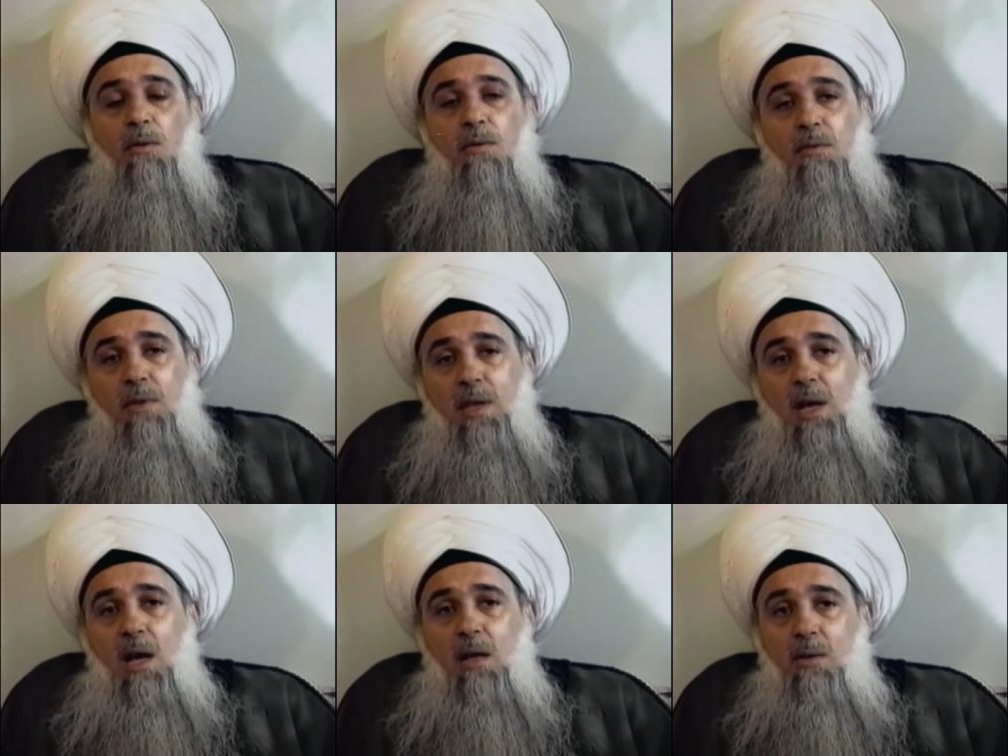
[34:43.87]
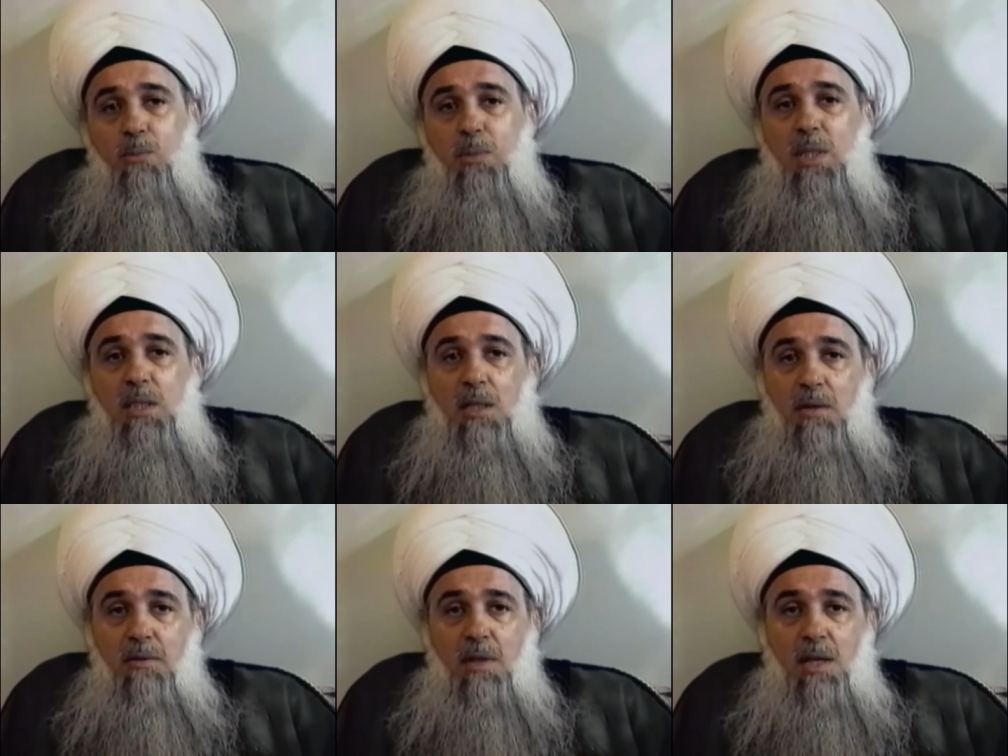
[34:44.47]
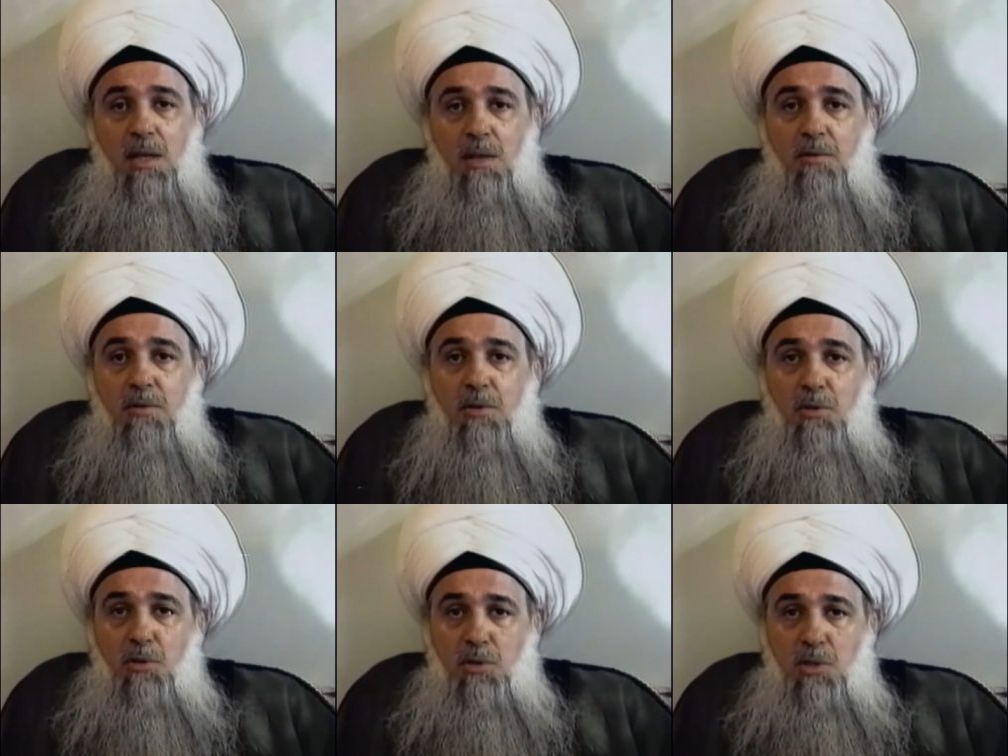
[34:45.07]
They are meeting there every
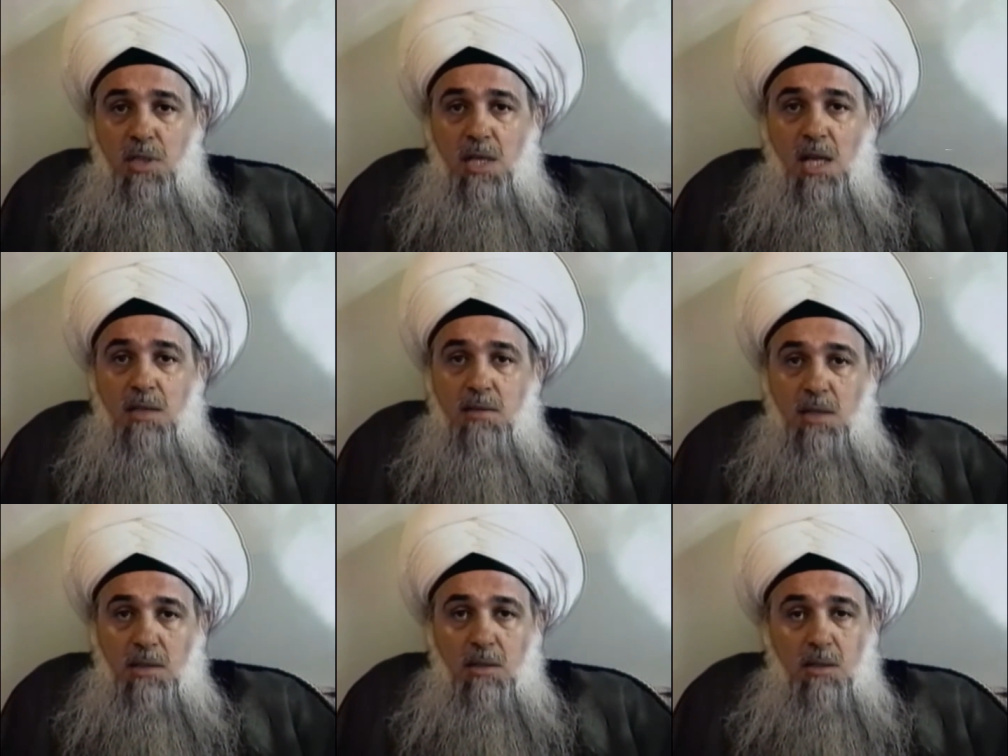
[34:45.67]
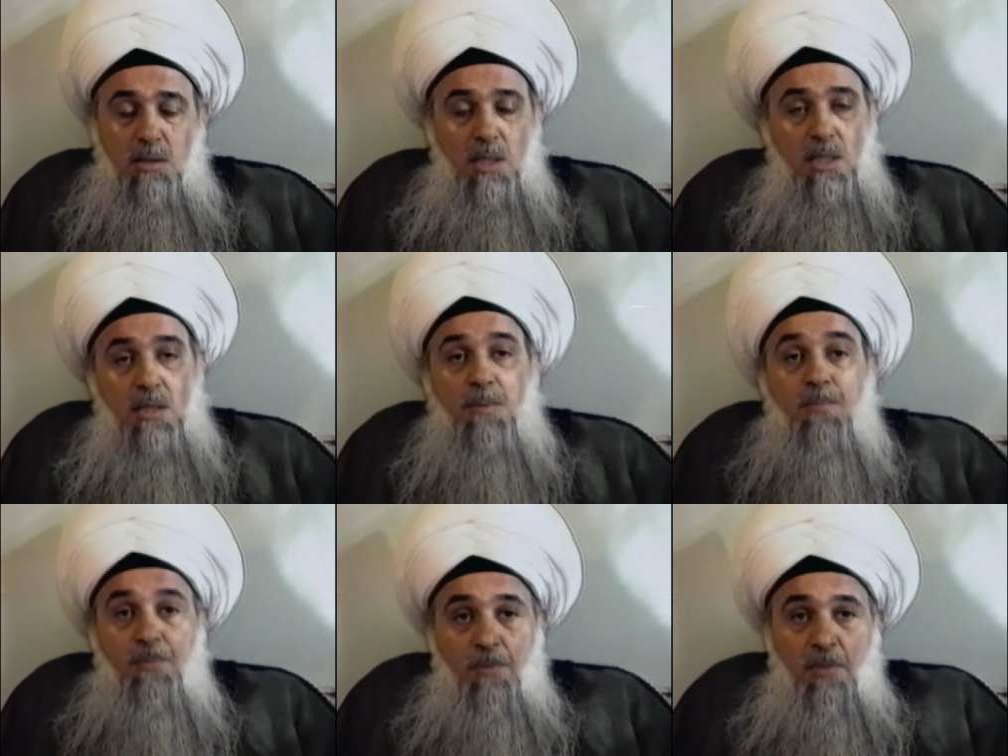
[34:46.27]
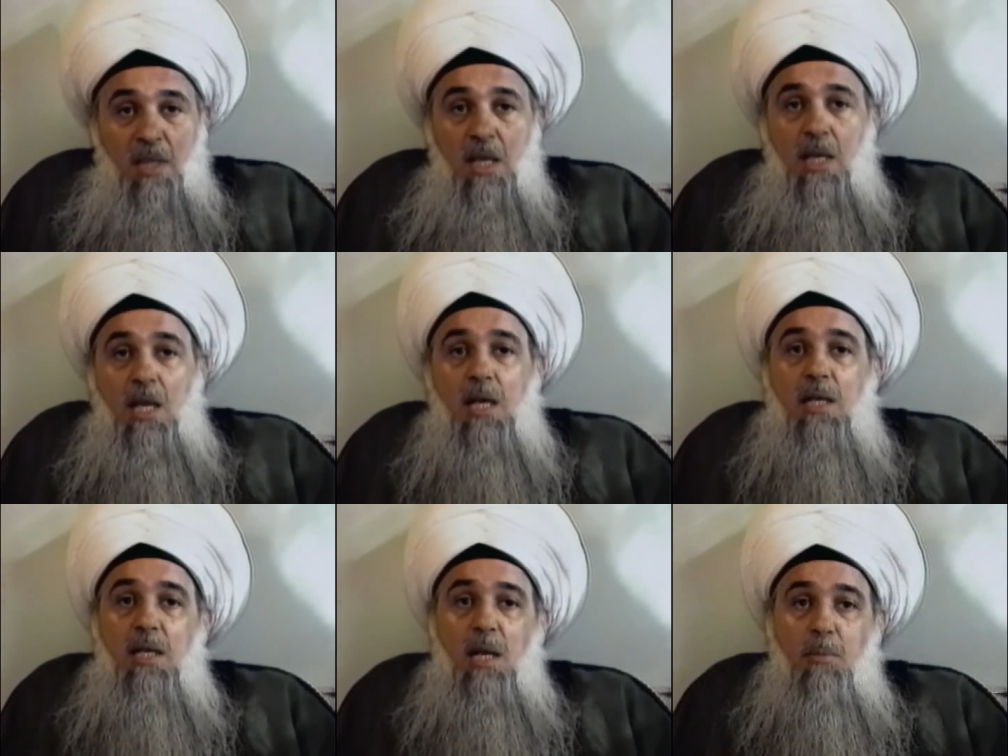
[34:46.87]
Thursday and Saturdays.
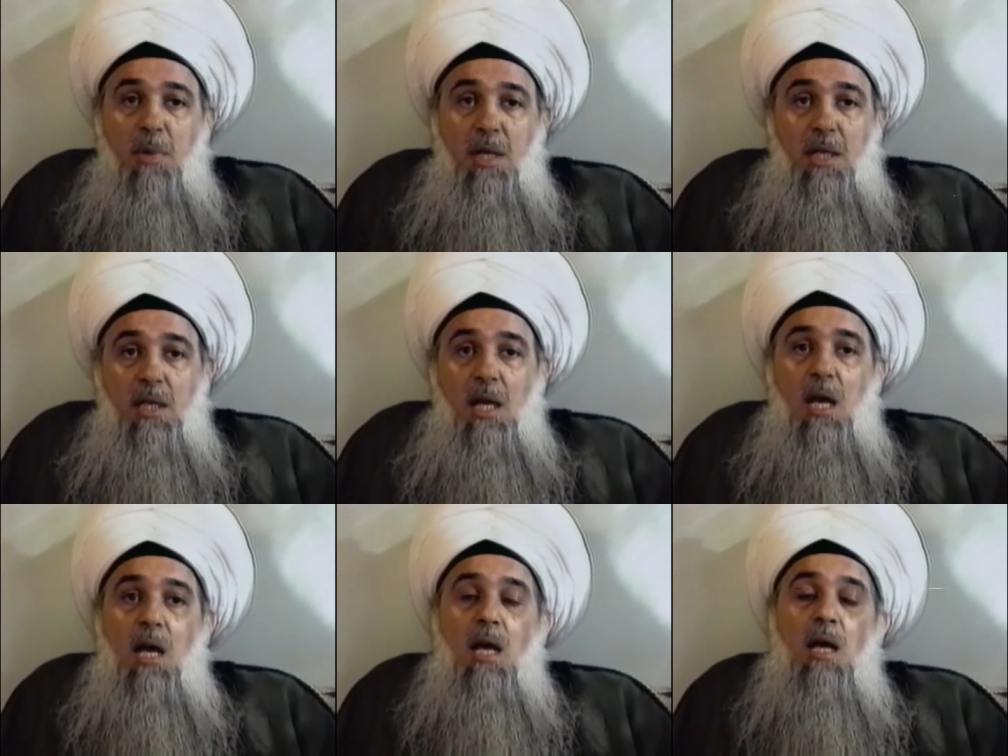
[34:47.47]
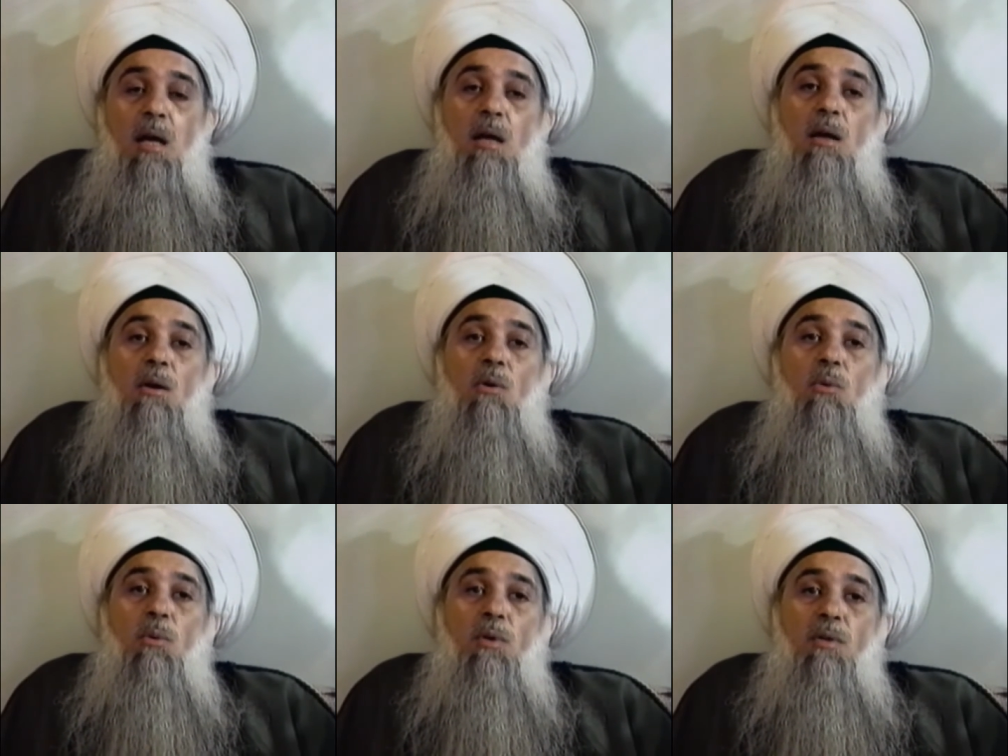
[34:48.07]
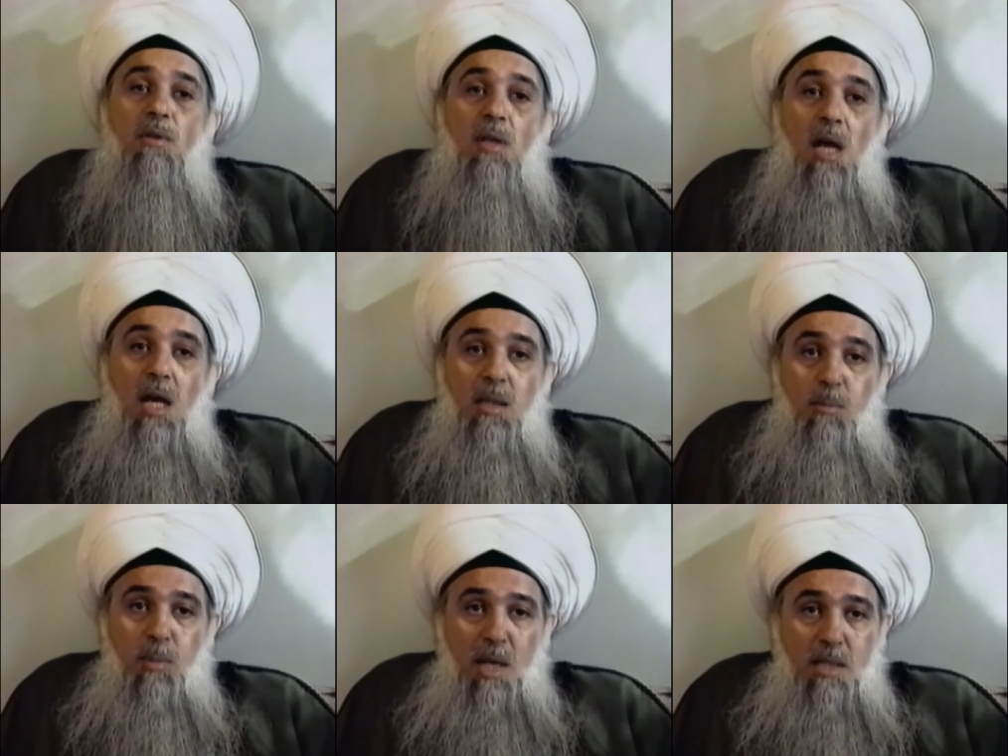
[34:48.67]
Here in America, with
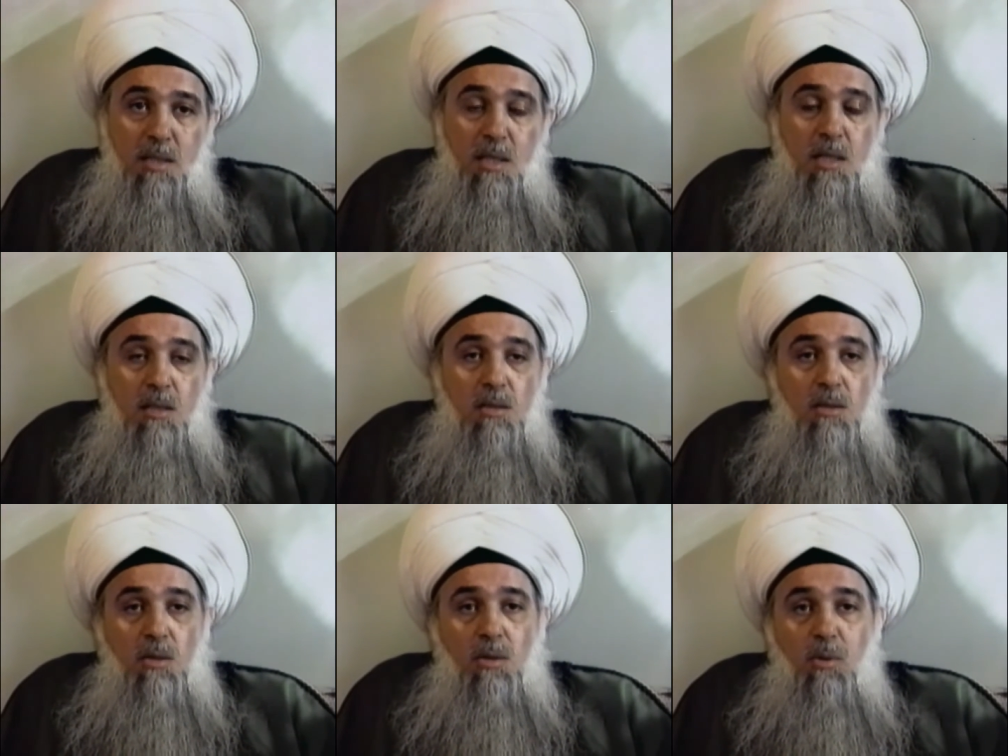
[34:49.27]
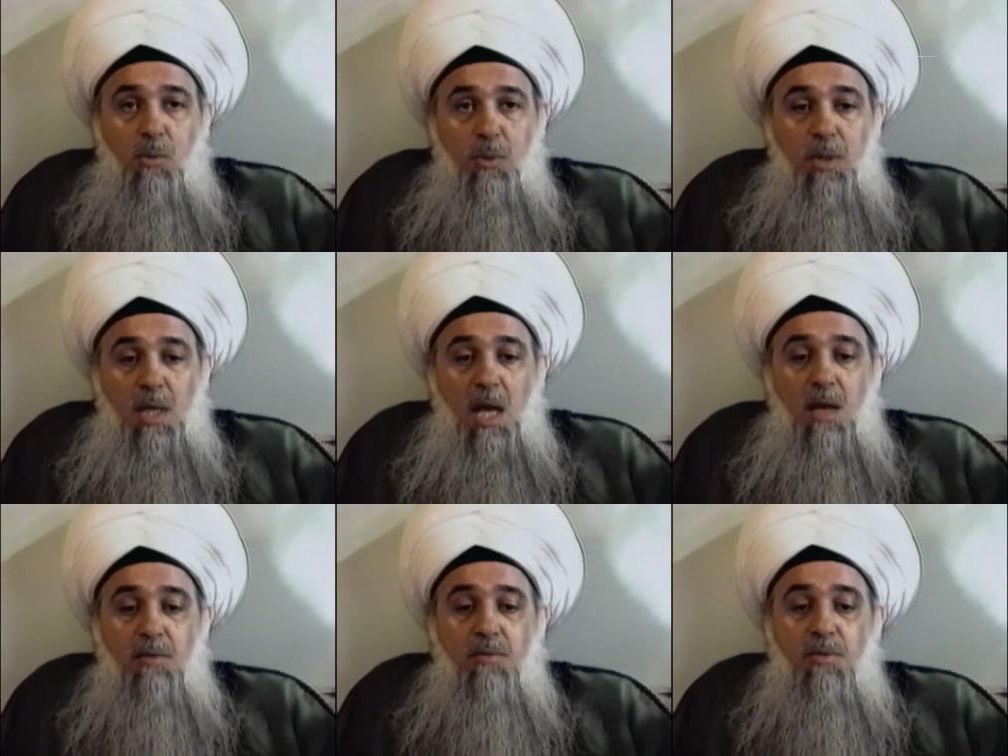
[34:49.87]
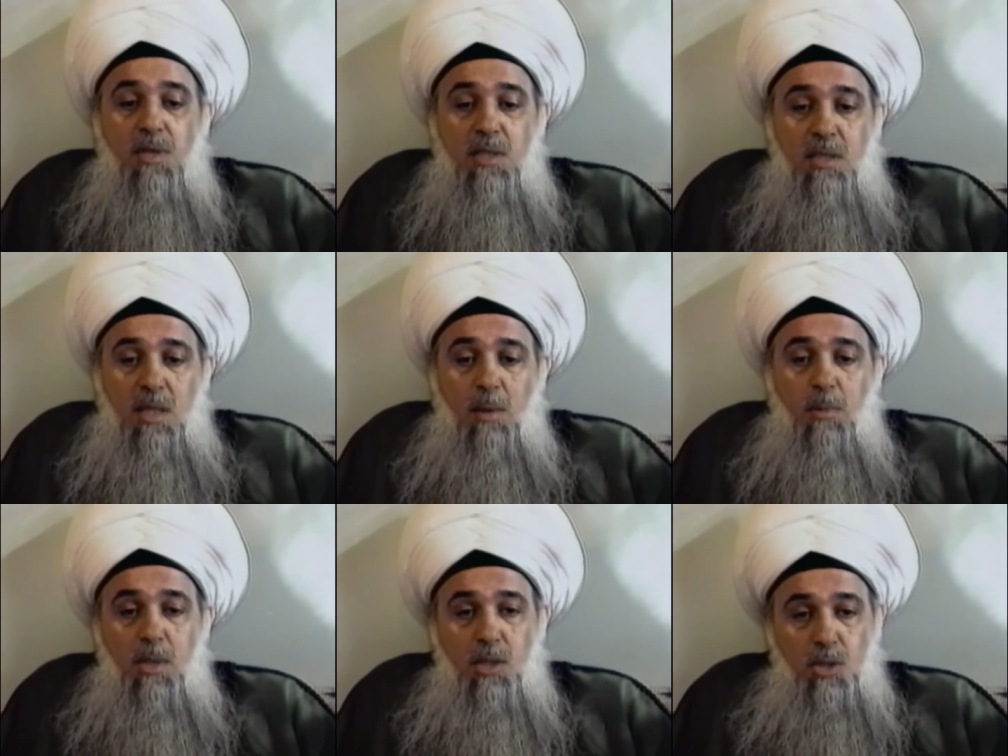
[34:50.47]
God blessings, we have
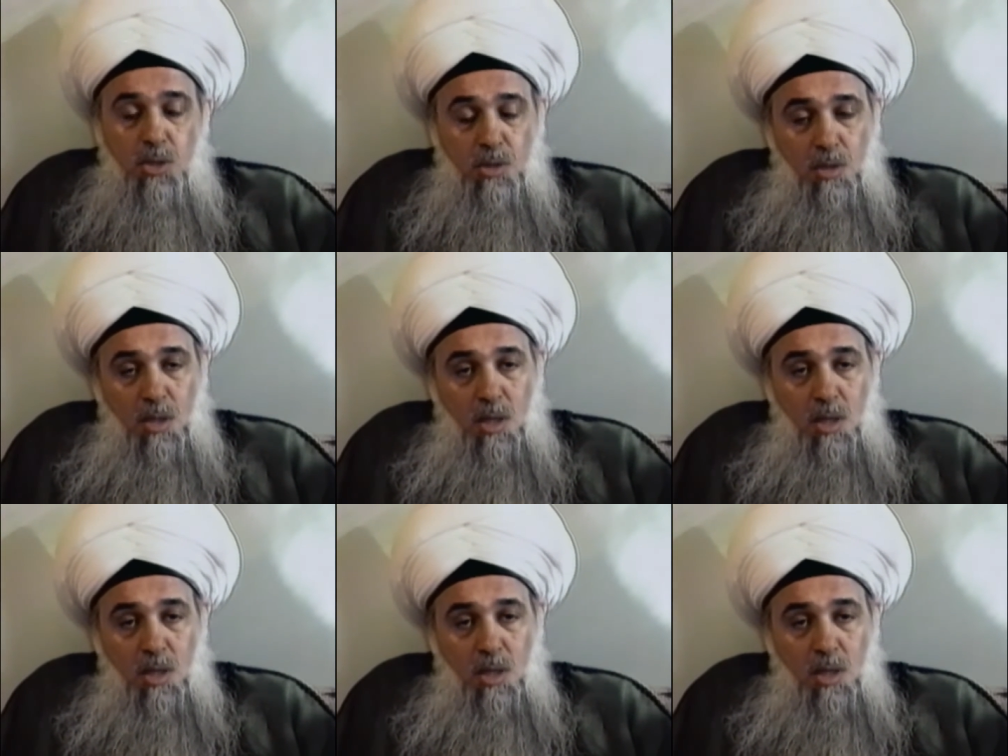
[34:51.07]
established